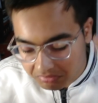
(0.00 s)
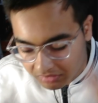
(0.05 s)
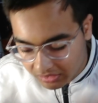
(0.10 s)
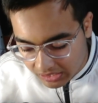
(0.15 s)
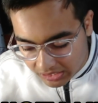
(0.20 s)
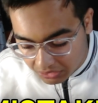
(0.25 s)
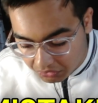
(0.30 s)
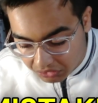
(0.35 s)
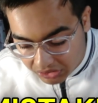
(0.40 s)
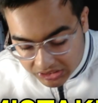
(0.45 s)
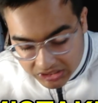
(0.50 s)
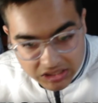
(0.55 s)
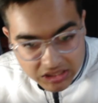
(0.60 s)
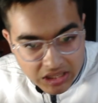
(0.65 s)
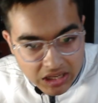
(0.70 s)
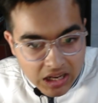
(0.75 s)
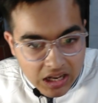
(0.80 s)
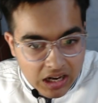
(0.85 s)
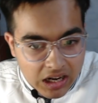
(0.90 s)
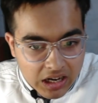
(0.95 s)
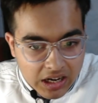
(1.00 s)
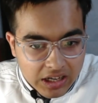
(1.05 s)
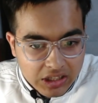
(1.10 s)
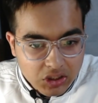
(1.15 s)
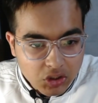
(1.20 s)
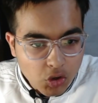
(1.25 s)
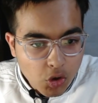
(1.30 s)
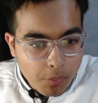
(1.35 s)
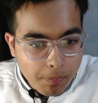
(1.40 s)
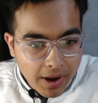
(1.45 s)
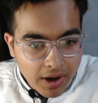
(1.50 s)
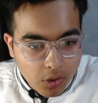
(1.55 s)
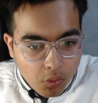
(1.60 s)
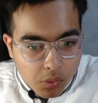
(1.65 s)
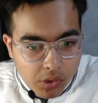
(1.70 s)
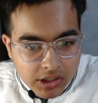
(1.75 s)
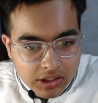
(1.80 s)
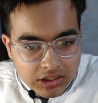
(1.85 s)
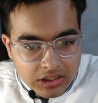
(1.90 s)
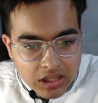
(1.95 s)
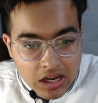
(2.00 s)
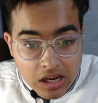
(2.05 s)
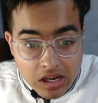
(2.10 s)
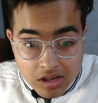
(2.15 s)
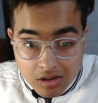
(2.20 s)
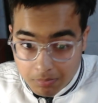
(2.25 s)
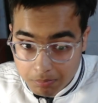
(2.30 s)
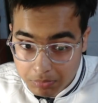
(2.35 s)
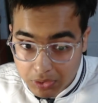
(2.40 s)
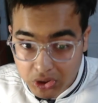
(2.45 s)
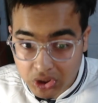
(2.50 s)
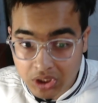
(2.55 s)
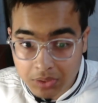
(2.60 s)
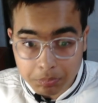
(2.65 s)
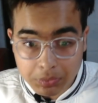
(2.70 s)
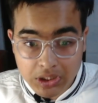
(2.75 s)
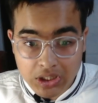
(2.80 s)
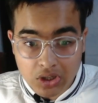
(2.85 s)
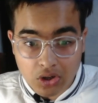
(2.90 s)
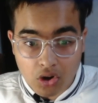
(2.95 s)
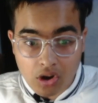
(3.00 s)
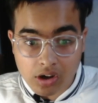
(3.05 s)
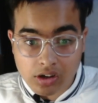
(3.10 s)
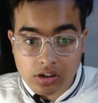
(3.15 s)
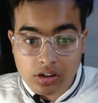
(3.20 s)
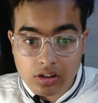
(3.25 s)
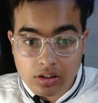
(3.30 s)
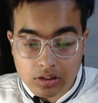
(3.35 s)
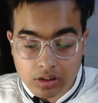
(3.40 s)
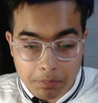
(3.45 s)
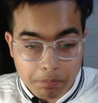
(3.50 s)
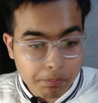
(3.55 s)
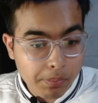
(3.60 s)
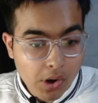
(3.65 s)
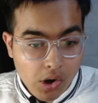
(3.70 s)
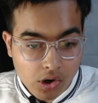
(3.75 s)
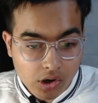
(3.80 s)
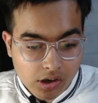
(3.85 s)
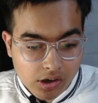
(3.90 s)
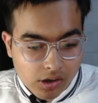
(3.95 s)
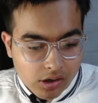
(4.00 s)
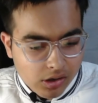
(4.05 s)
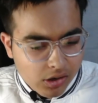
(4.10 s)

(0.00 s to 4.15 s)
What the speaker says: Anyways, let us go backwards. Bishop take on the pawn.